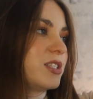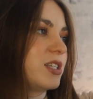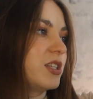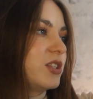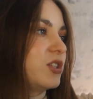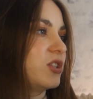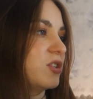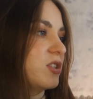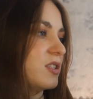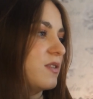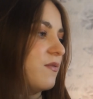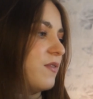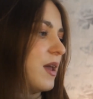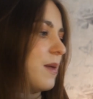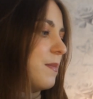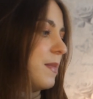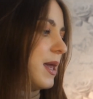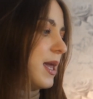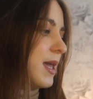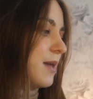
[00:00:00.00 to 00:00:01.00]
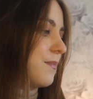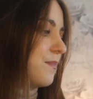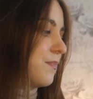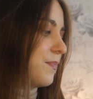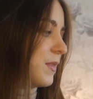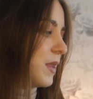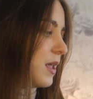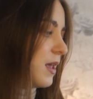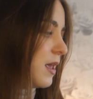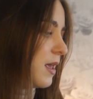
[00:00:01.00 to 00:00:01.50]
it does fit me.
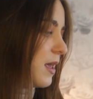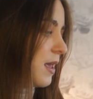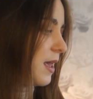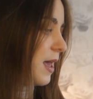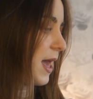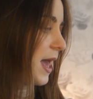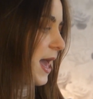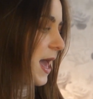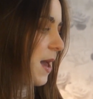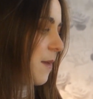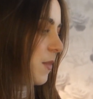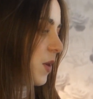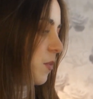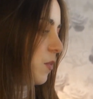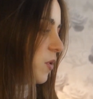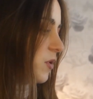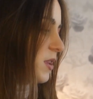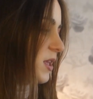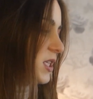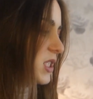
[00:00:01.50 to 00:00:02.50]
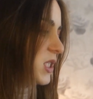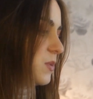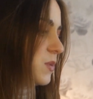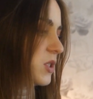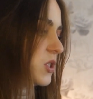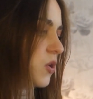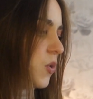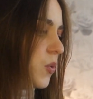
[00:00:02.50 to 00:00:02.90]
But this was